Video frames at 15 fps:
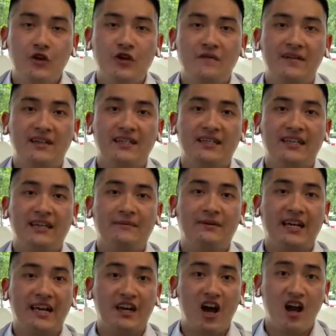University of
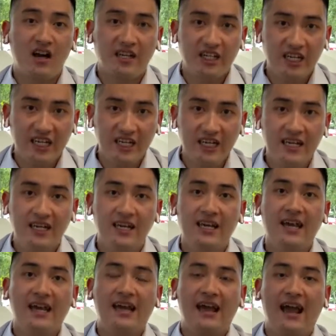Technology,
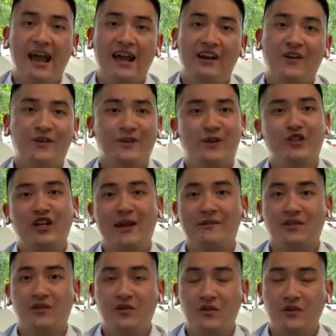and also
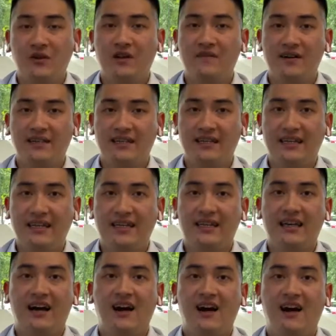James Cook
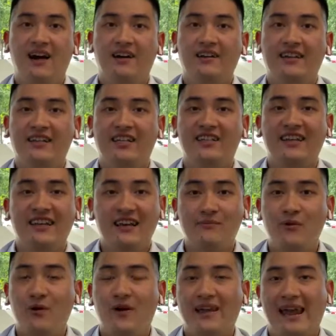University
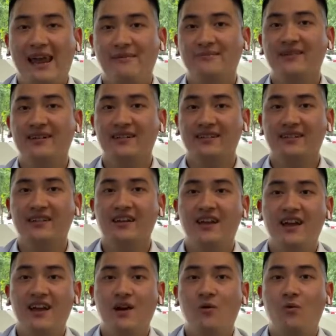Singapore campus.
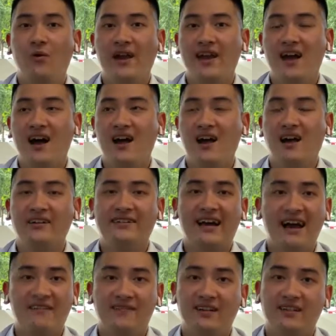We are a
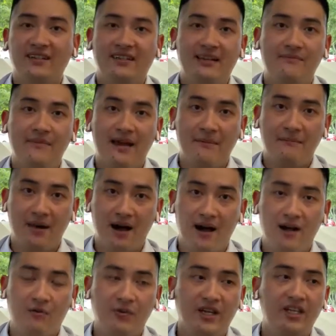diverse team
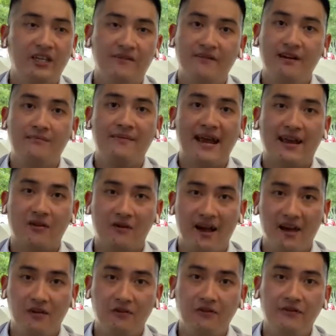member with different
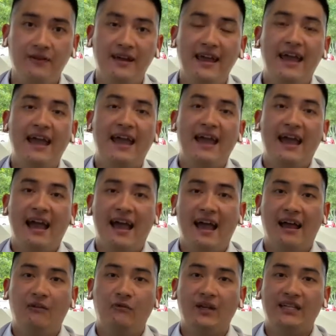backgrounds,
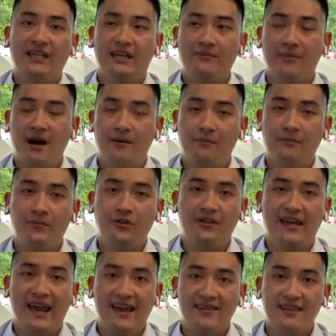and we team up
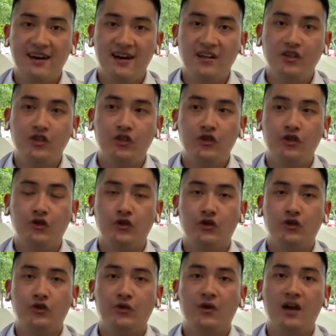together
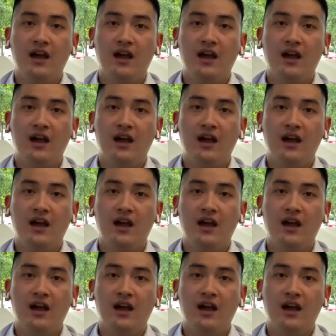to